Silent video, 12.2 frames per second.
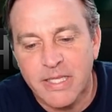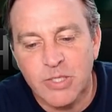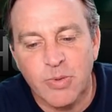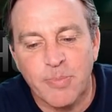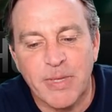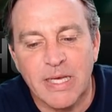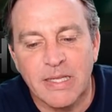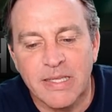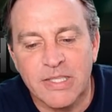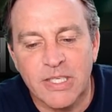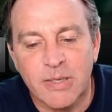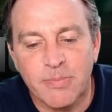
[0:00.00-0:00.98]
This would be
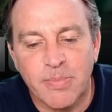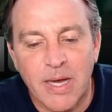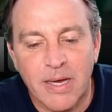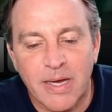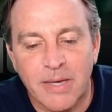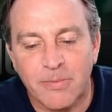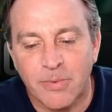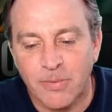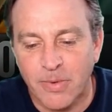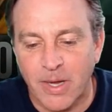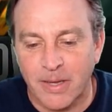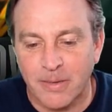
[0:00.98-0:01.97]
Elysium
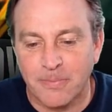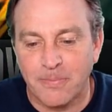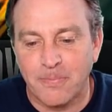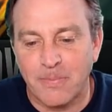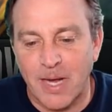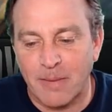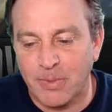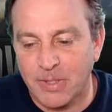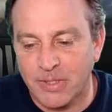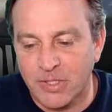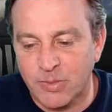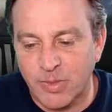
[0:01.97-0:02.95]

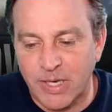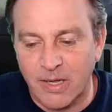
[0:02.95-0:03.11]
Populars,